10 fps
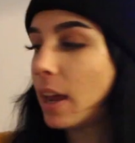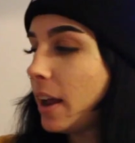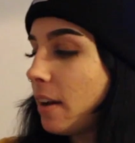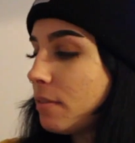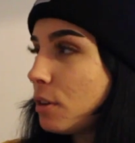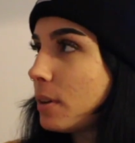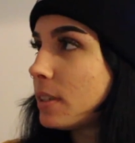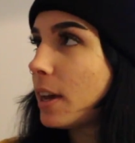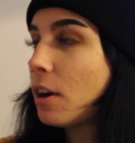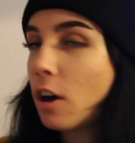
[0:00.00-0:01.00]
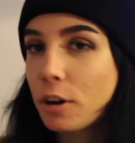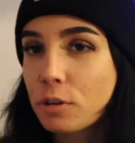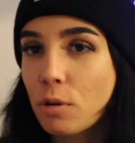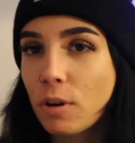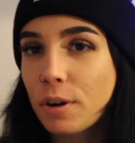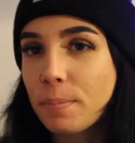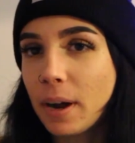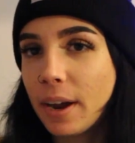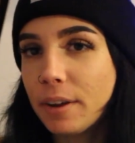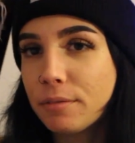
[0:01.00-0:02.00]
Then I have USA Hardcore
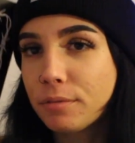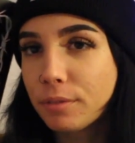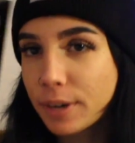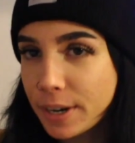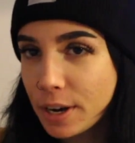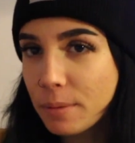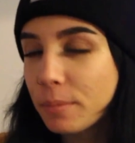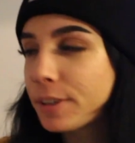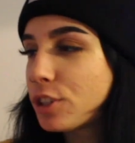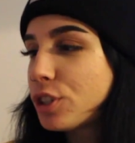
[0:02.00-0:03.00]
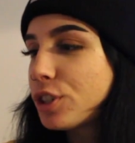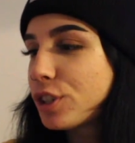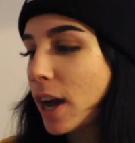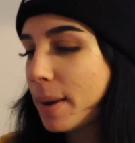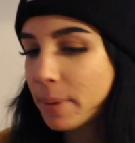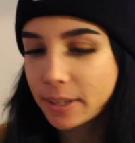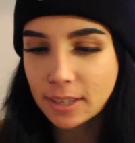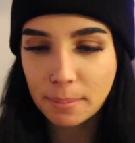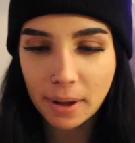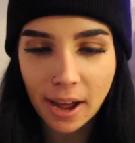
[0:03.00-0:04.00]
by Freedom, which I picked
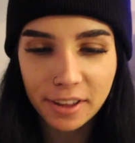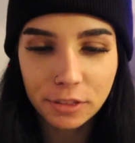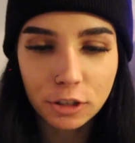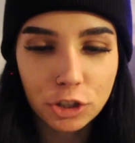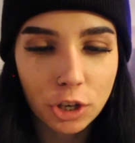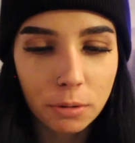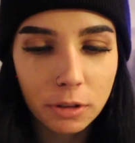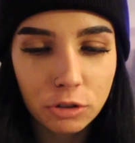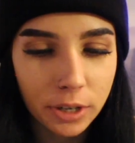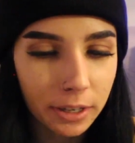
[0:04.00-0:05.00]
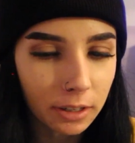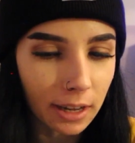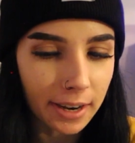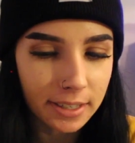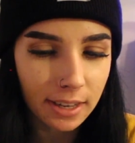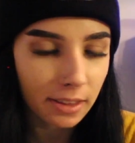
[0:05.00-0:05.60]
up at their show Trail of Lies, I